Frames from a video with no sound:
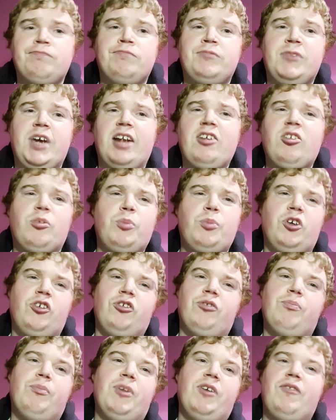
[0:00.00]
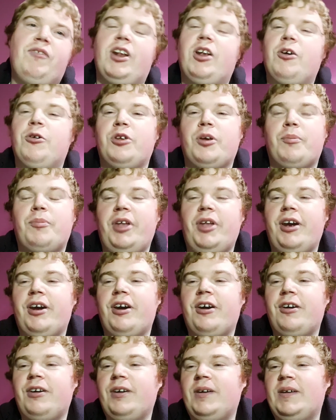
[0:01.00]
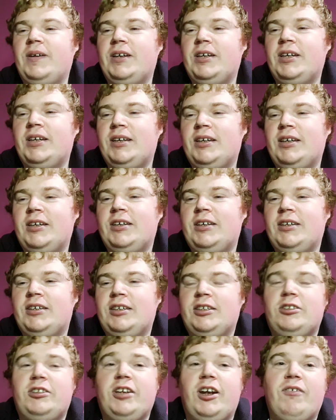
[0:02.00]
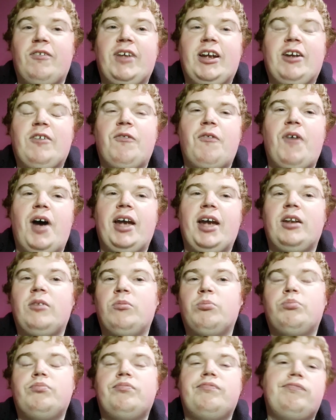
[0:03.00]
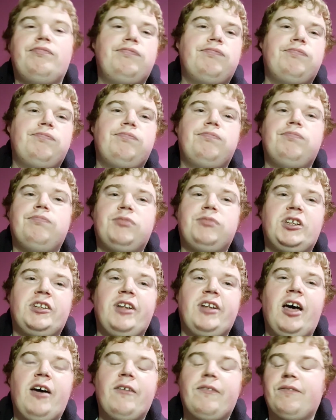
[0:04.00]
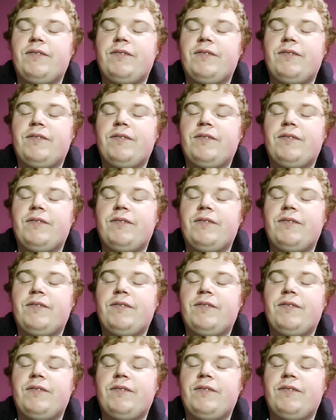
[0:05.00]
I just post my videos up there instead of like writing stuff.